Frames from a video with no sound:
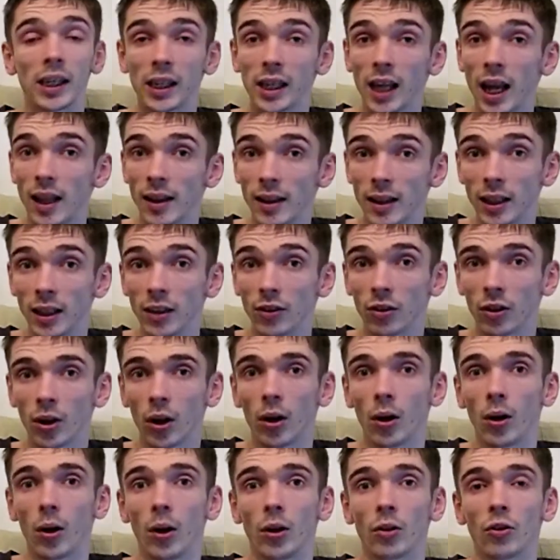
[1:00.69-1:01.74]
get these
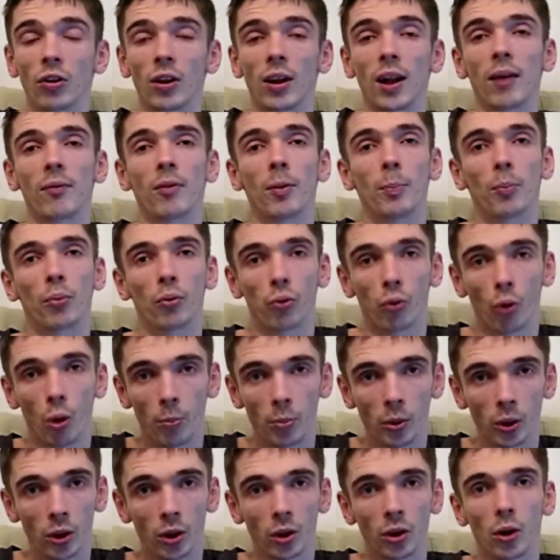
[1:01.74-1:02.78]
cards and have a
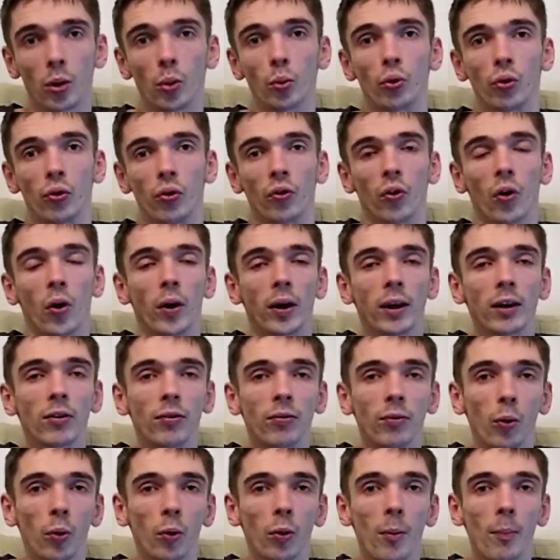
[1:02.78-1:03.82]
proper good old grind
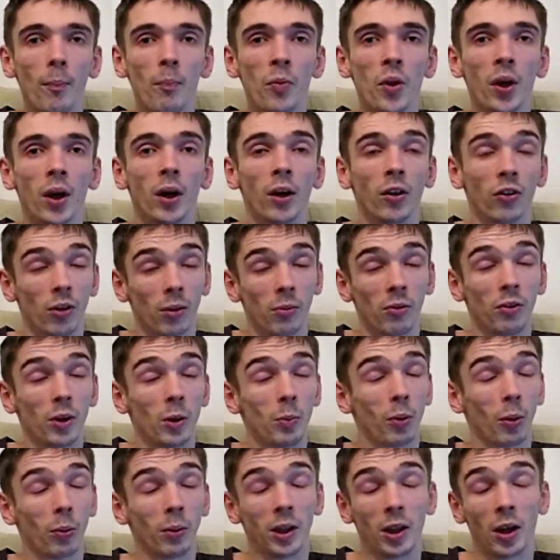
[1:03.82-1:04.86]
for them. Some of you
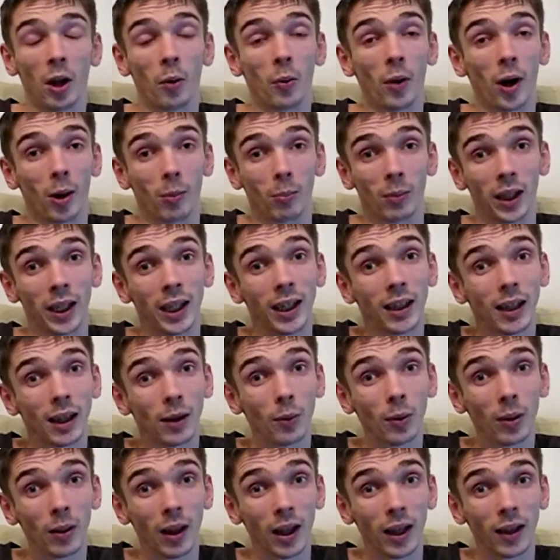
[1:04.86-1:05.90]
probably know where I'm leading
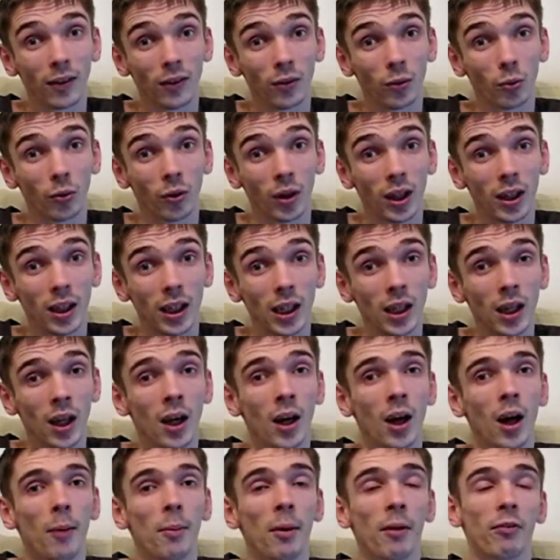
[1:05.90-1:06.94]
with this already,
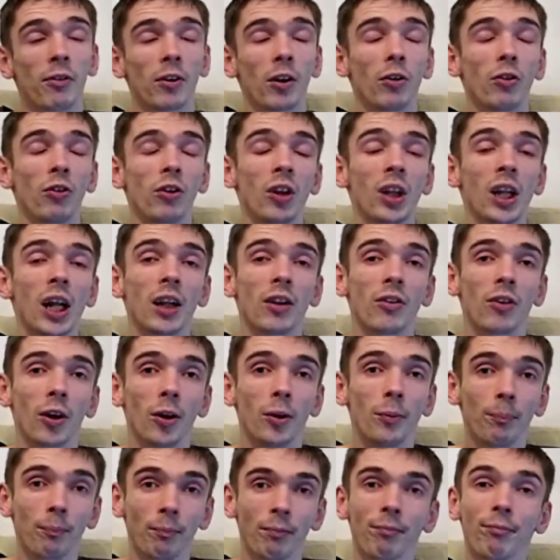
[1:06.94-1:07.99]
but for those of you that
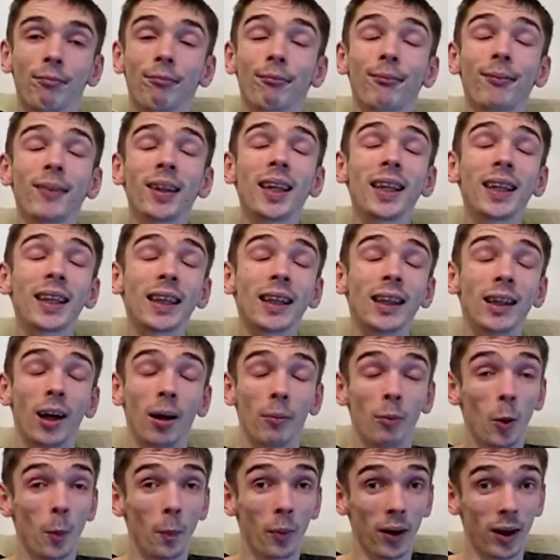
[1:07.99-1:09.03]
don't,
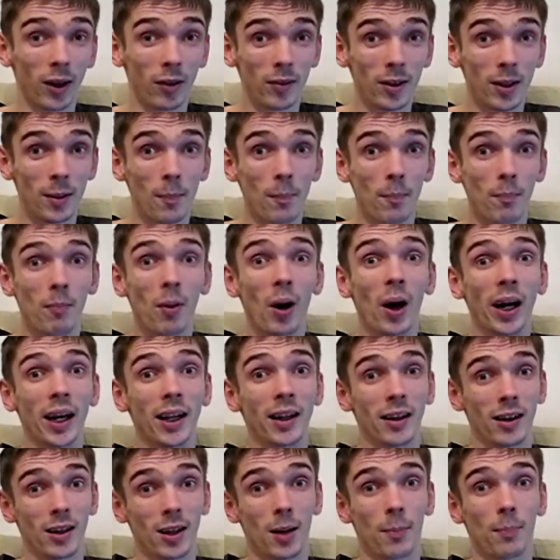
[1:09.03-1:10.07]
I'm not proud of it, but I
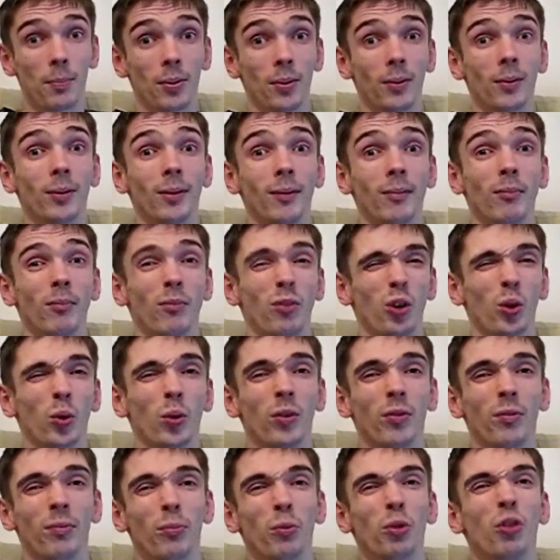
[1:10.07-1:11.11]
ended up
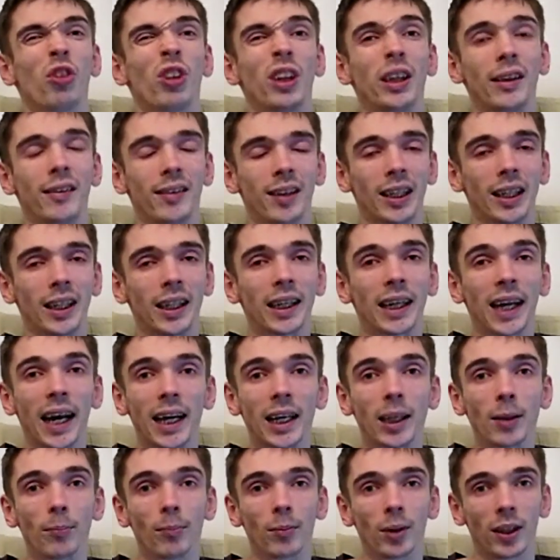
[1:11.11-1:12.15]
sort of cheating the
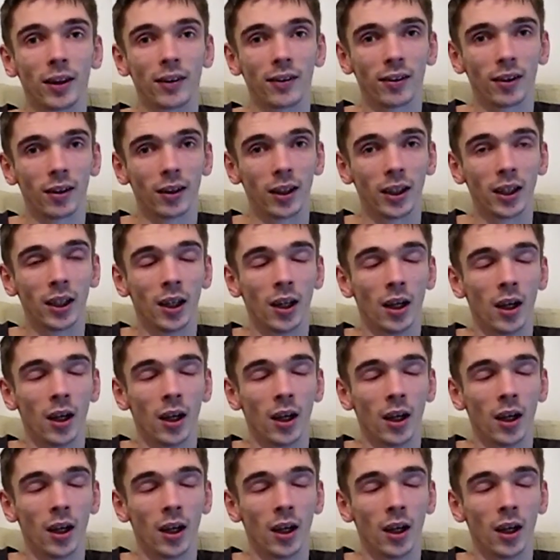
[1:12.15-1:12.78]
game basically.